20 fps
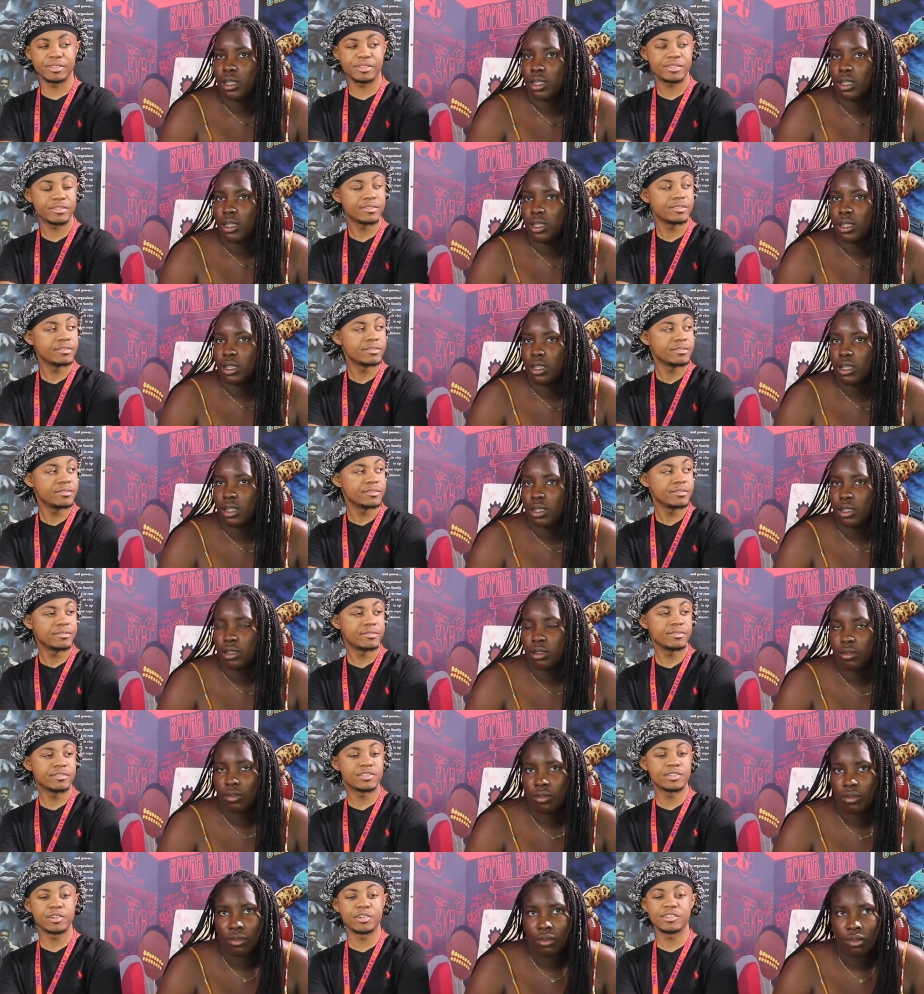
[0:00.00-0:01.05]
Speaker 1: much,
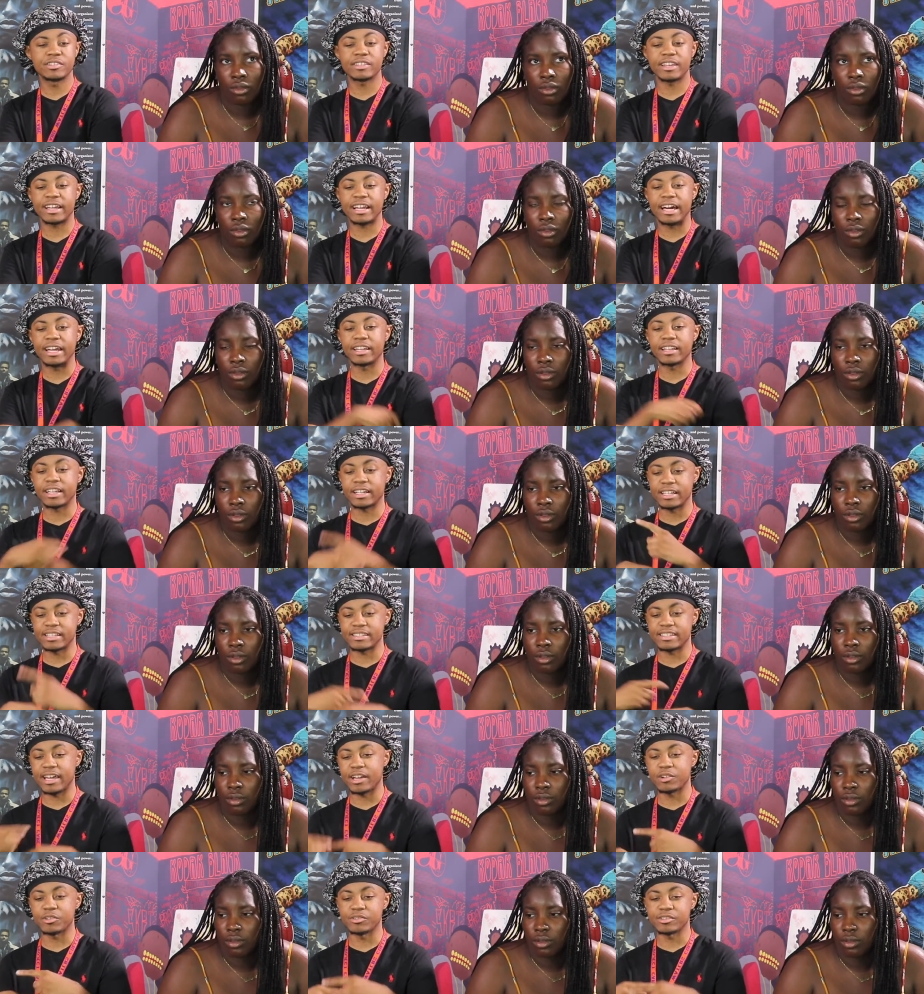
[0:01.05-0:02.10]
so it's like kind of like a
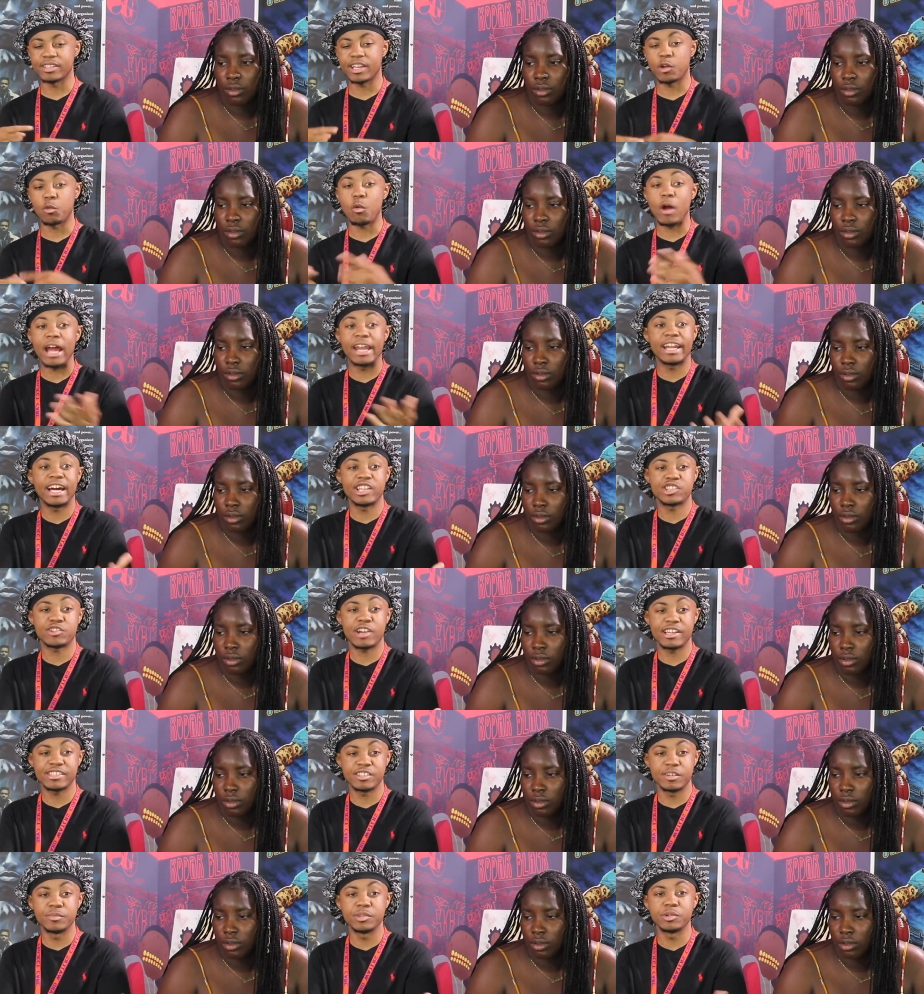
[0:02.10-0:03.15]
cycle. It's like why not
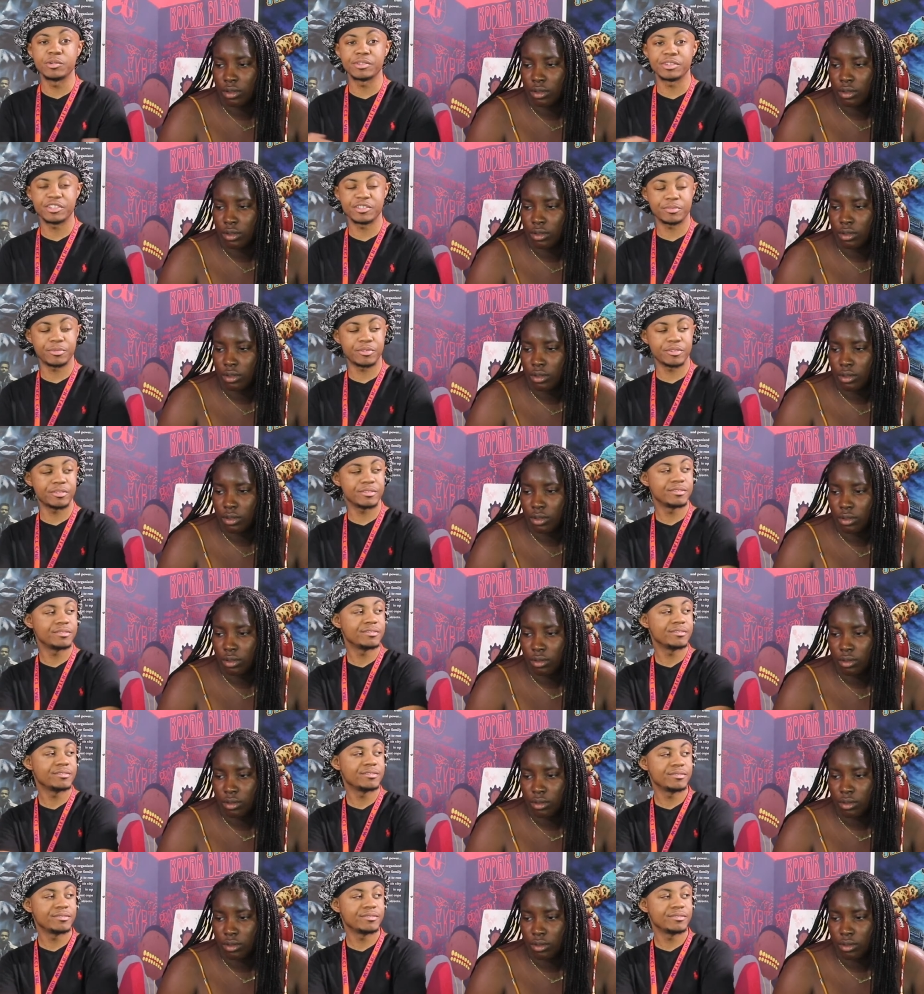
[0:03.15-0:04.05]
try something new at this point?